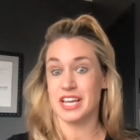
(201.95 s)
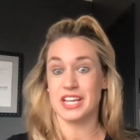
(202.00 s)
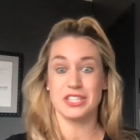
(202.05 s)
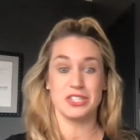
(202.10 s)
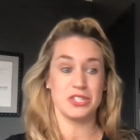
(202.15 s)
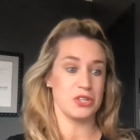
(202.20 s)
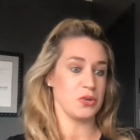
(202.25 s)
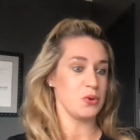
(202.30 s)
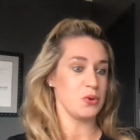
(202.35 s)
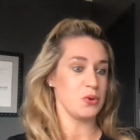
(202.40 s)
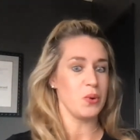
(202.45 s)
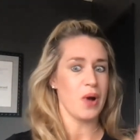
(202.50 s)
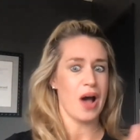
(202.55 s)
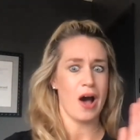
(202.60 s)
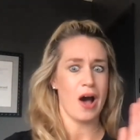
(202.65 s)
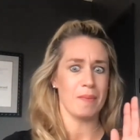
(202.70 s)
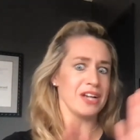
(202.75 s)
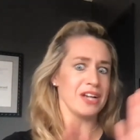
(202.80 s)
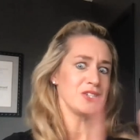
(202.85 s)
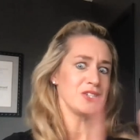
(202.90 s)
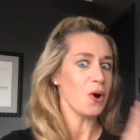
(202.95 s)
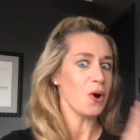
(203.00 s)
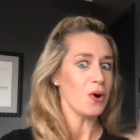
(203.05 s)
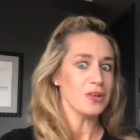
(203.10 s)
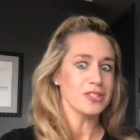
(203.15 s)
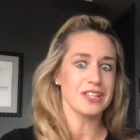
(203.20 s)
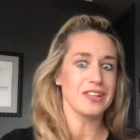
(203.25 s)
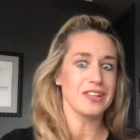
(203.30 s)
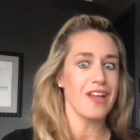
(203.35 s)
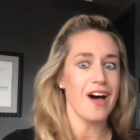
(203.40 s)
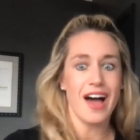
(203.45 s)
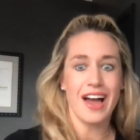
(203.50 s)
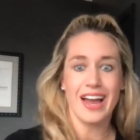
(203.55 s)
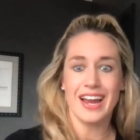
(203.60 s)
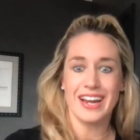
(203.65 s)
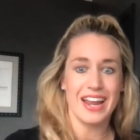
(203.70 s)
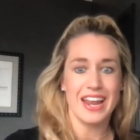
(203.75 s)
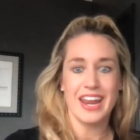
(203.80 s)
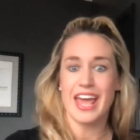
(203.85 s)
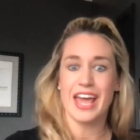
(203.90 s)
like to how my dolls
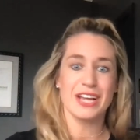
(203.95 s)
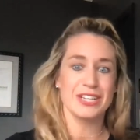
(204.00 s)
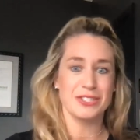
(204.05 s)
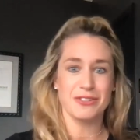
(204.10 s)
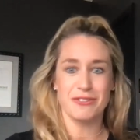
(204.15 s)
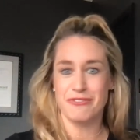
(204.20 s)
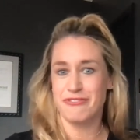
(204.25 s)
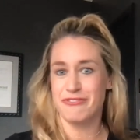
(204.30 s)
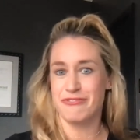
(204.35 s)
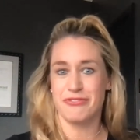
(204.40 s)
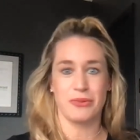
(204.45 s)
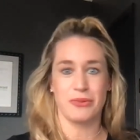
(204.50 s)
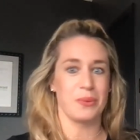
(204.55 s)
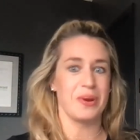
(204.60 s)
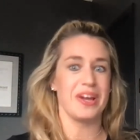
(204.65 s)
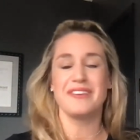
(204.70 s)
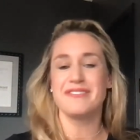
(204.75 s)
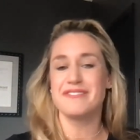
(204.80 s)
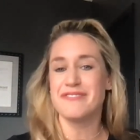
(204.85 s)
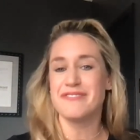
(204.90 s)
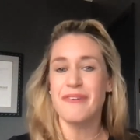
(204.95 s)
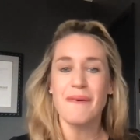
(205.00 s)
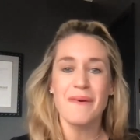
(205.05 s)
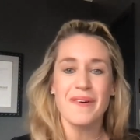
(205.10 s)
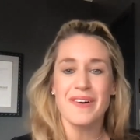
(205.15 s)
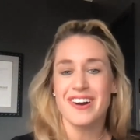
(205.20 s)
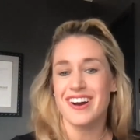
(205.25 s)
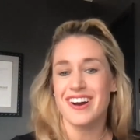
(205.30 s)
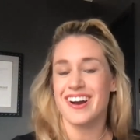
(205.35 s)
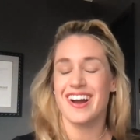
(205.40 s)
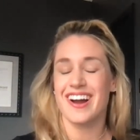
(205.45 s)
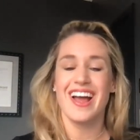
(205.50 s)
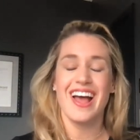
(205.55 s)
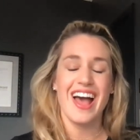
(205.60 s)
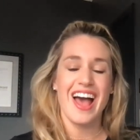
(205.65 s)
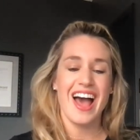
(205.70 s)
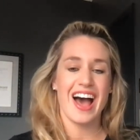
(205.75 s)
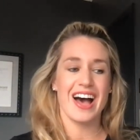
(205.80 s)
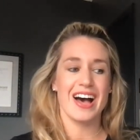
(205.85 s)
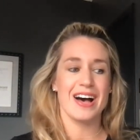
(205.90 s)
aligned at age of three and four.